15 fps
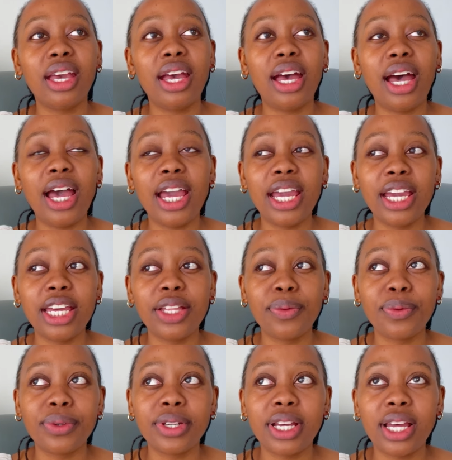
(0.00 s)
I
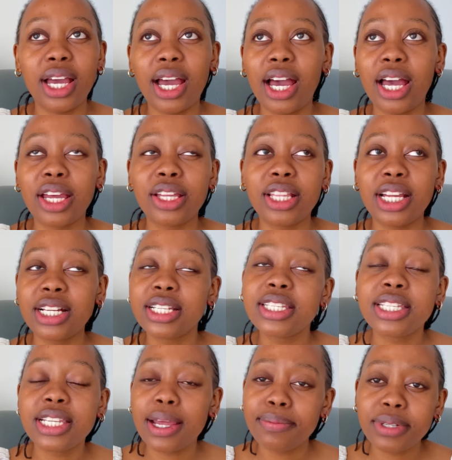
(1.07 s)
then
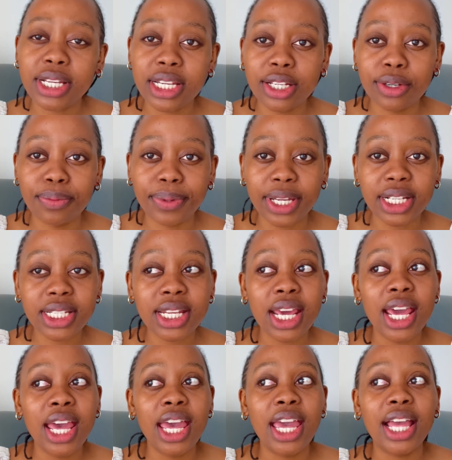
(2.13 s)
slept a little bit,
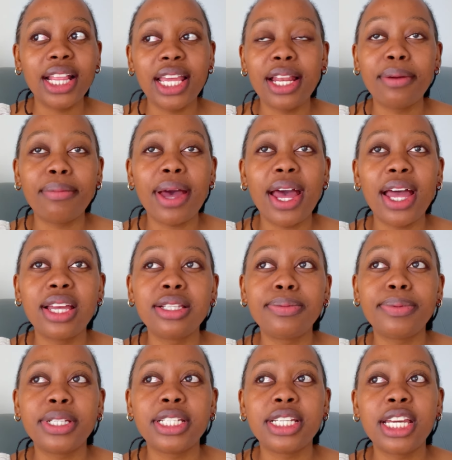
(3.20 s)
and then my
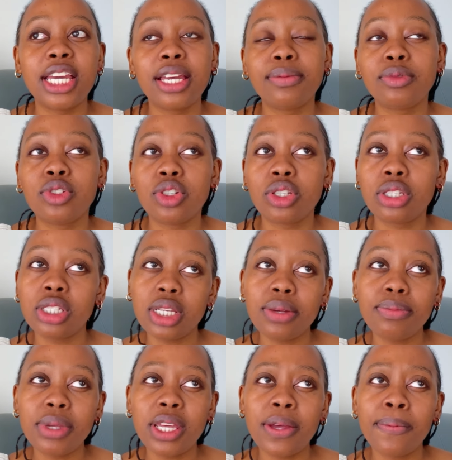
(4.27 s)
husband came to see
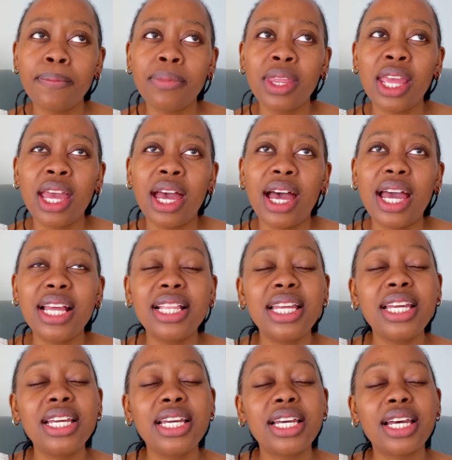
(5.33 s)
me. I
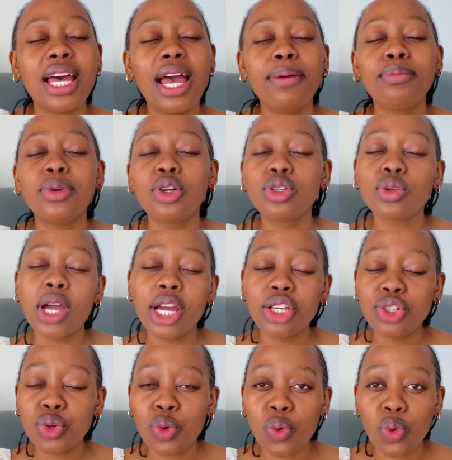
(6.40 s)
think, I'm not quite
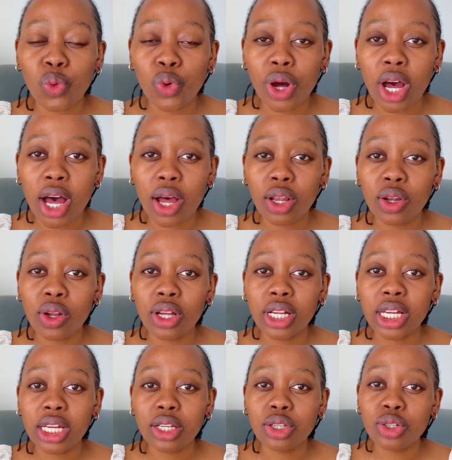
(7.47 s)
sure how long
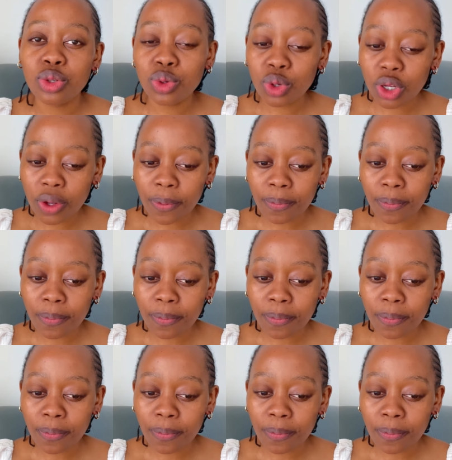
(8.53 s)
it took.